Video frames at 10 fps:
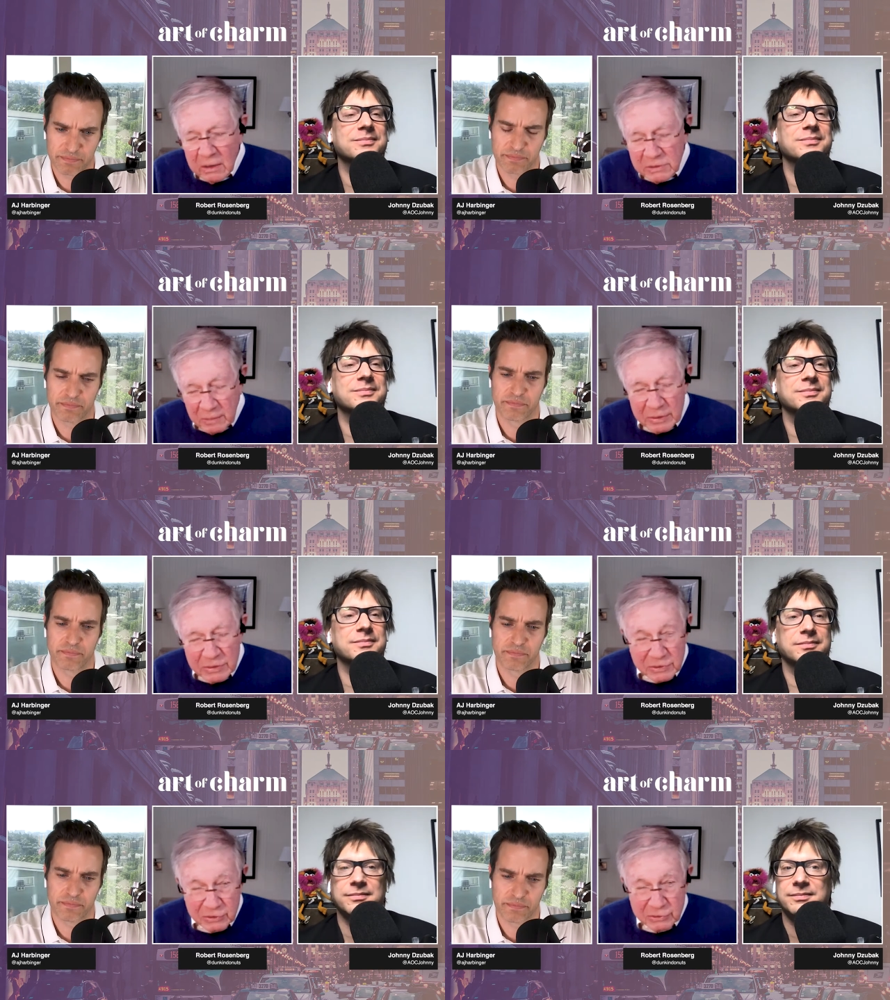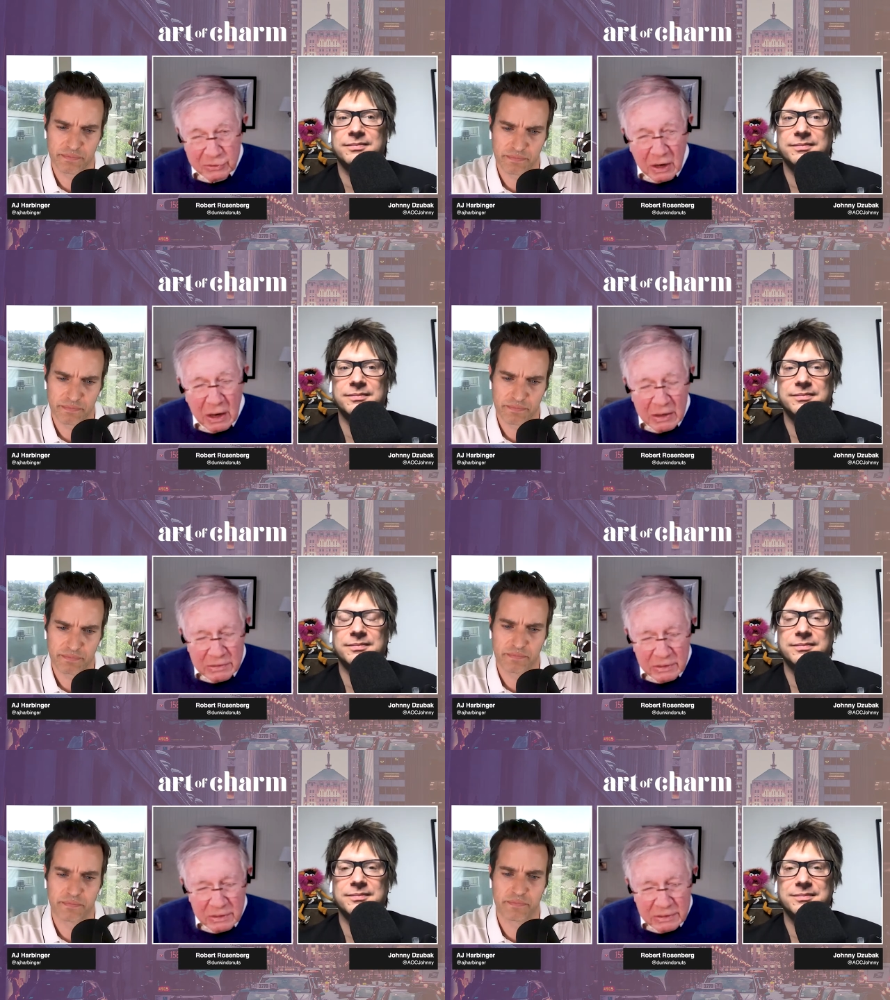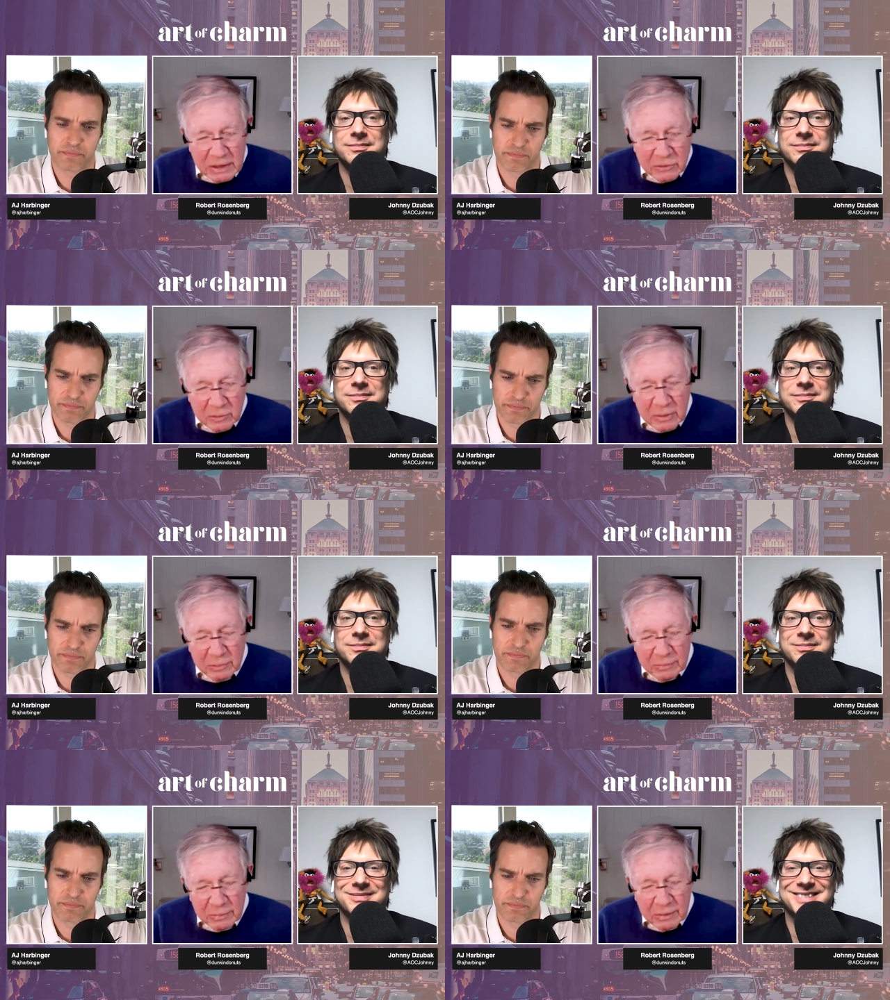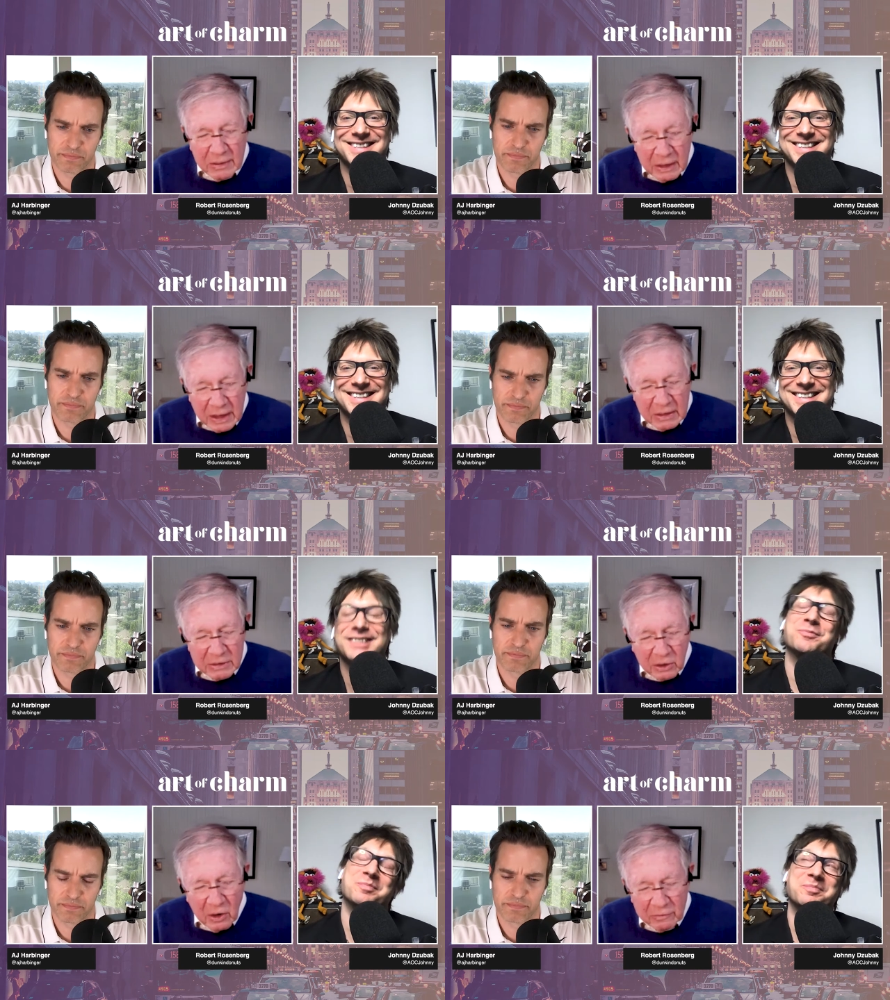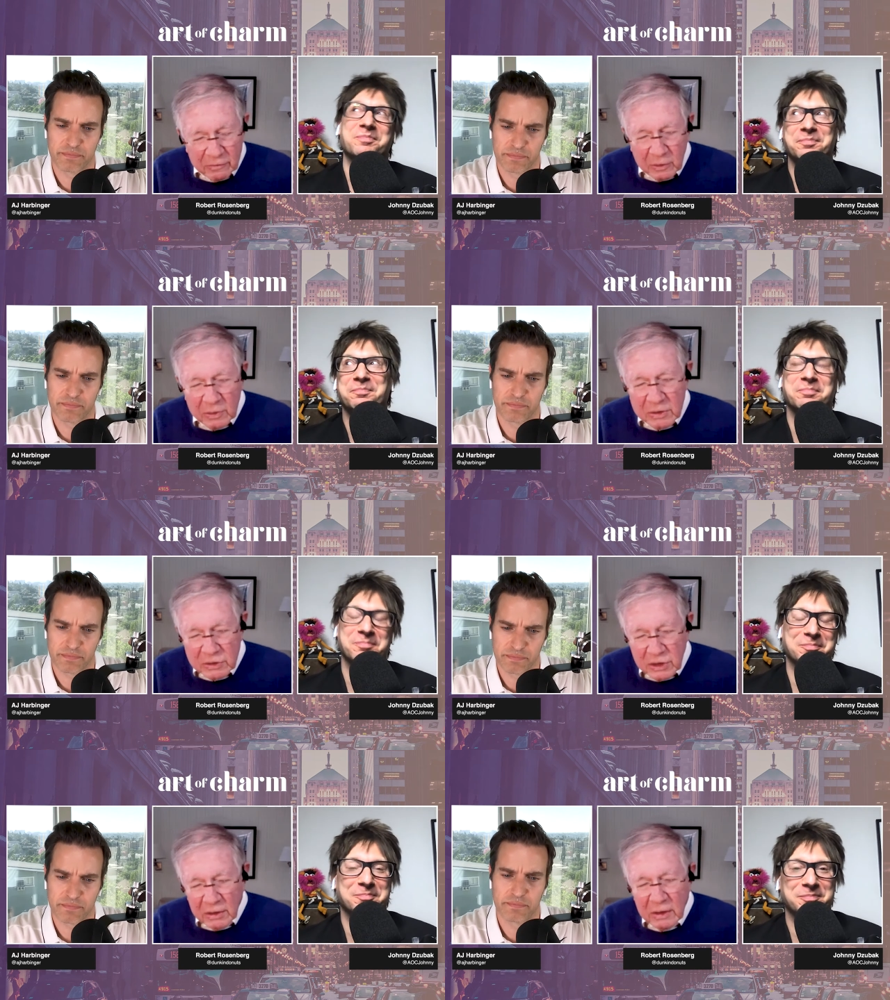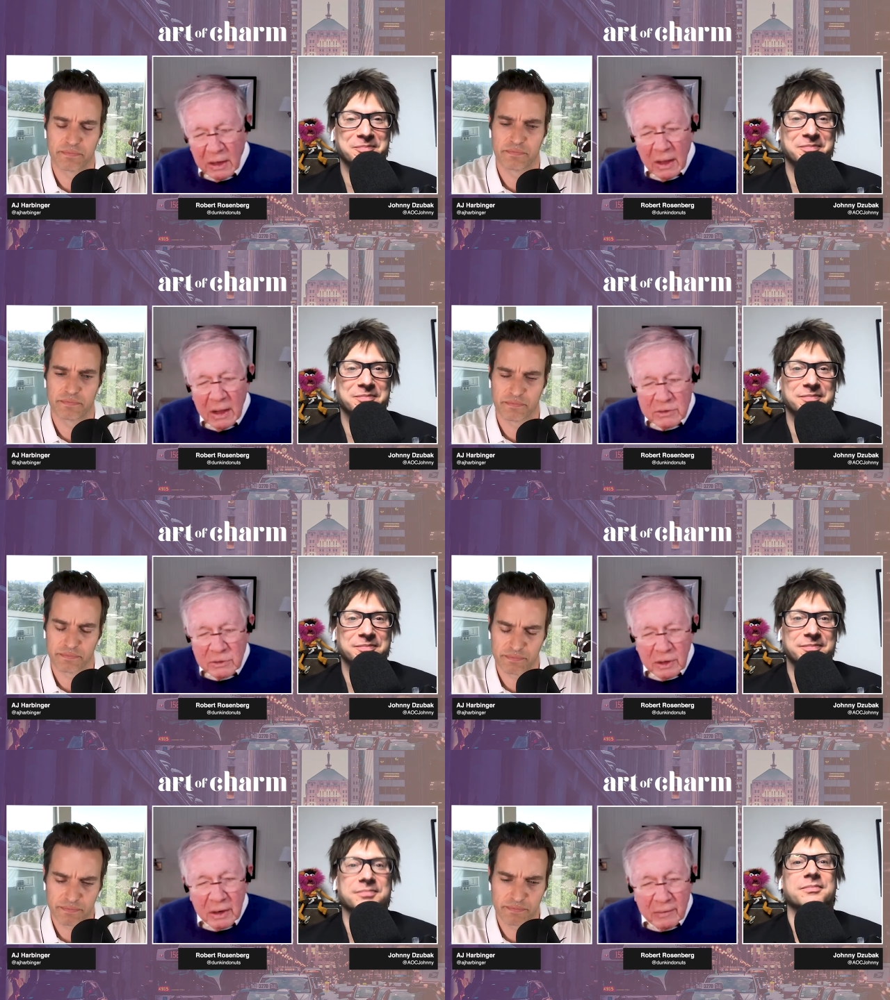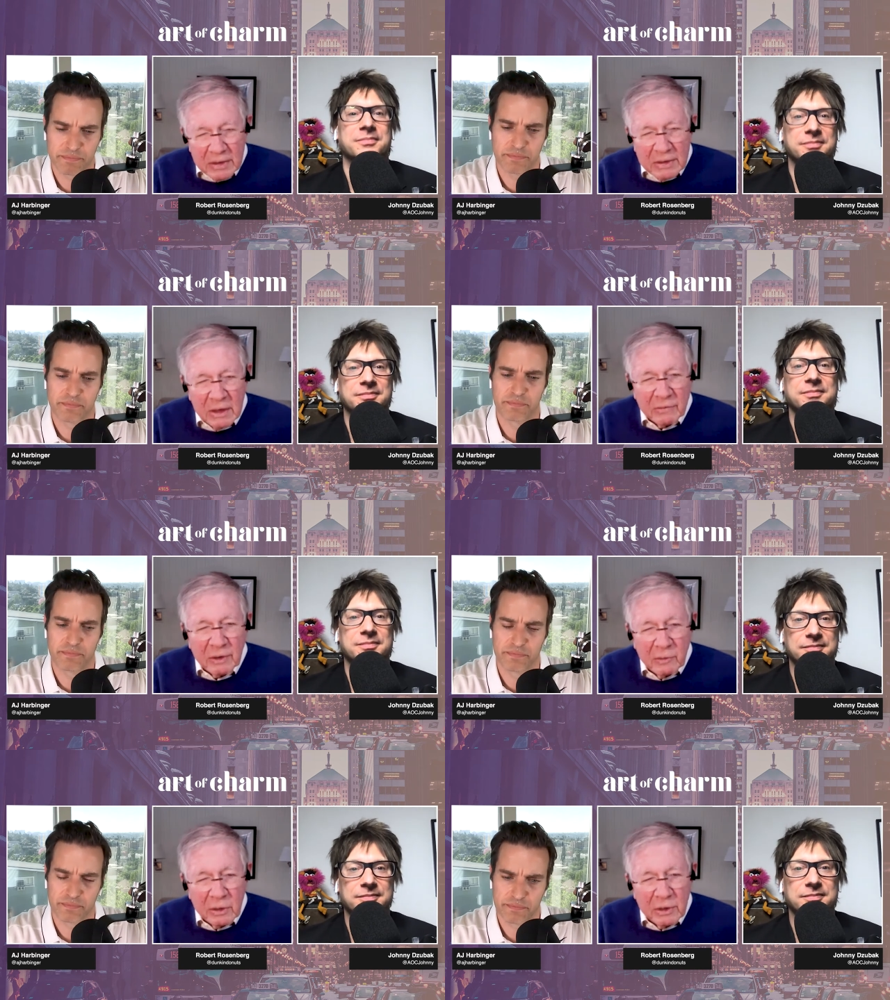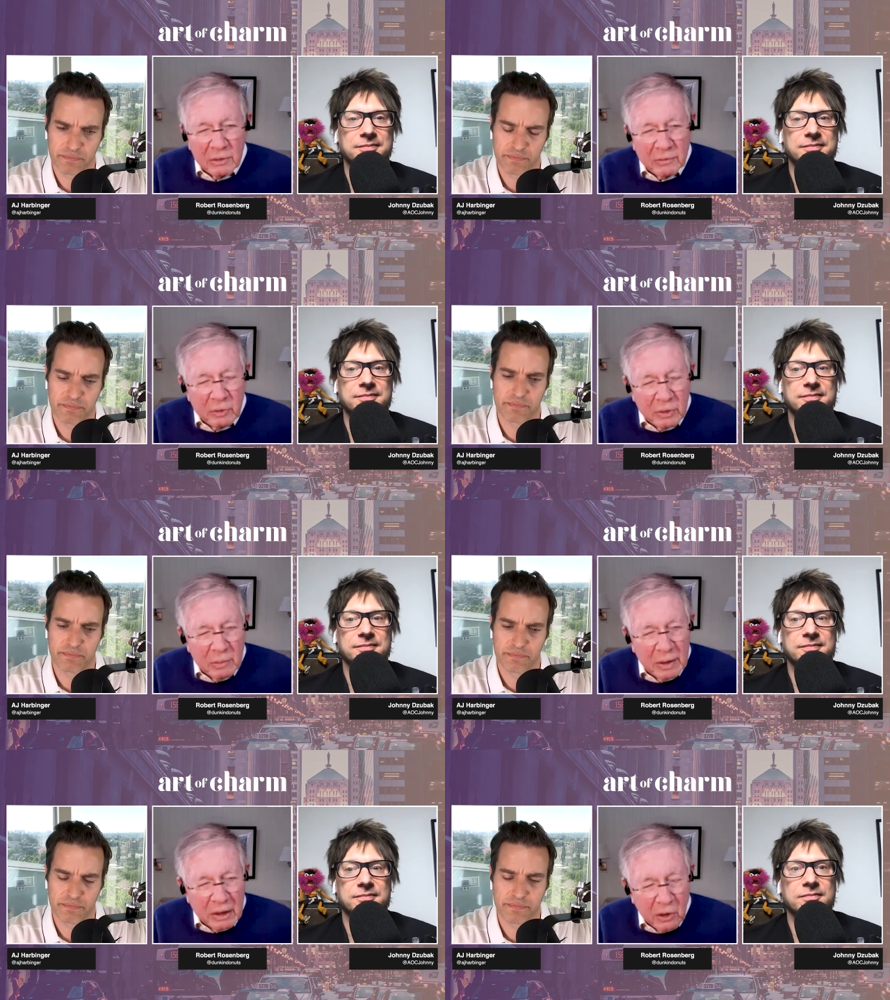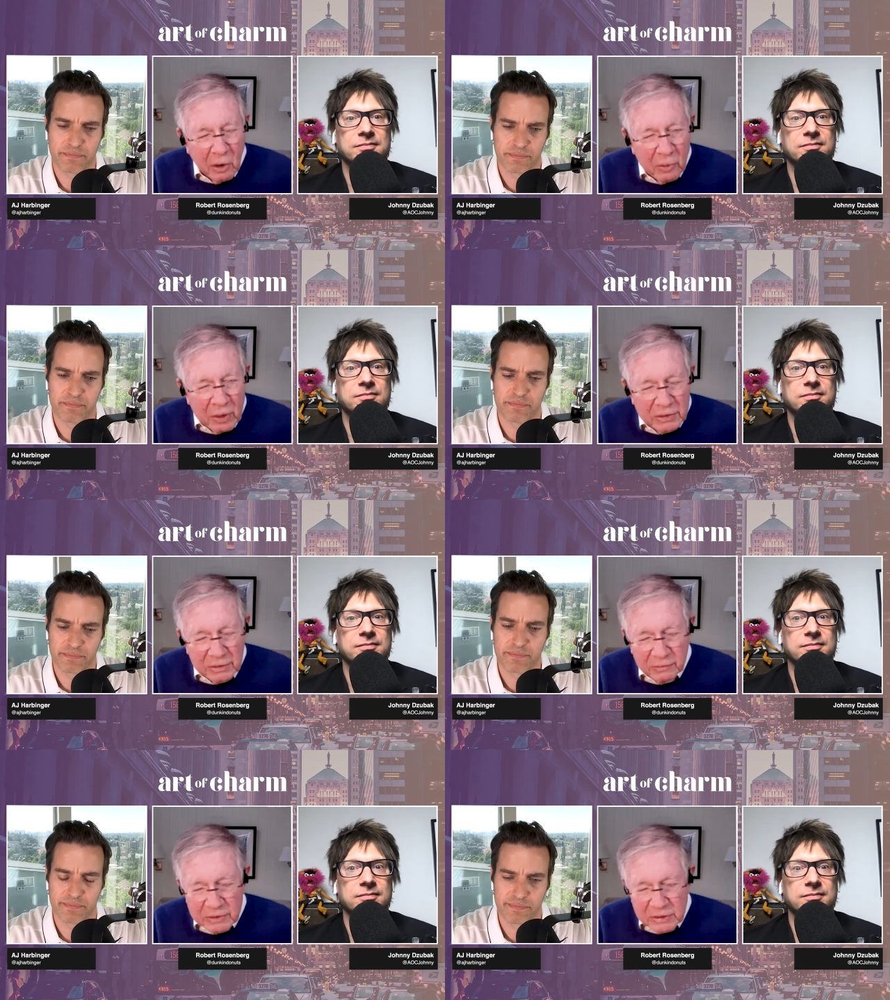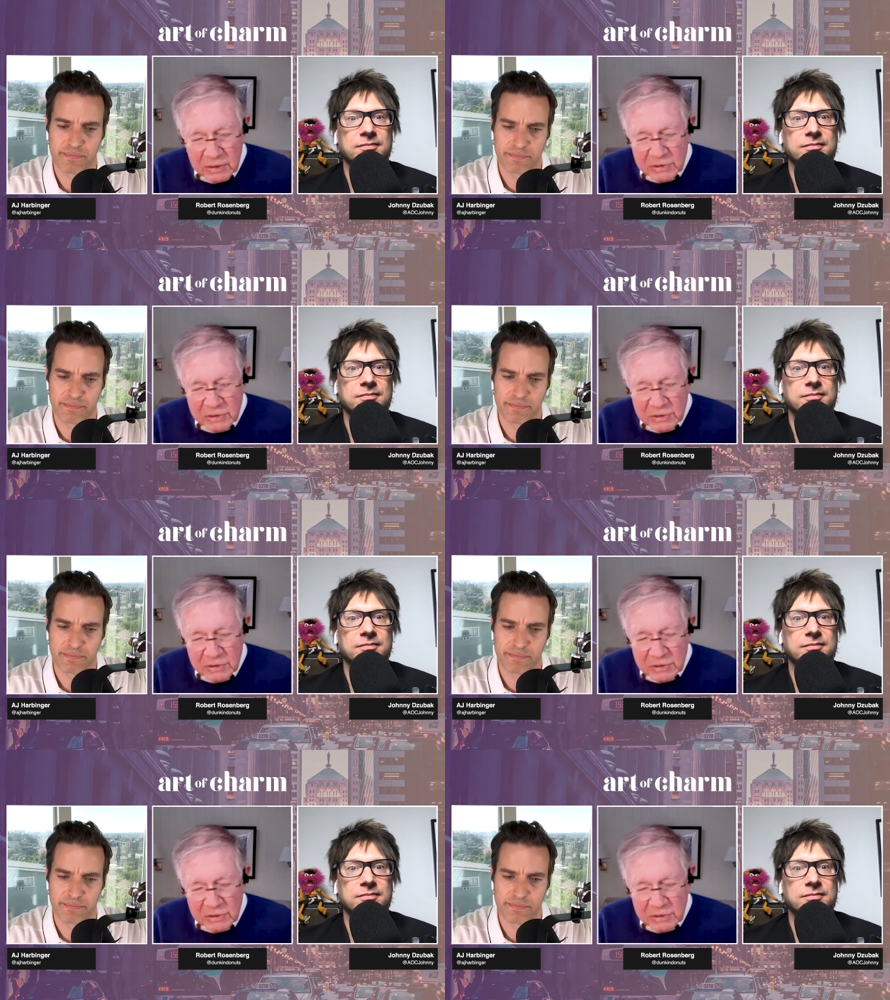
Speaker 1: Some businesses try to their detriment, and they get into conflict with each other. So you got to identify really the few that make a real difference, at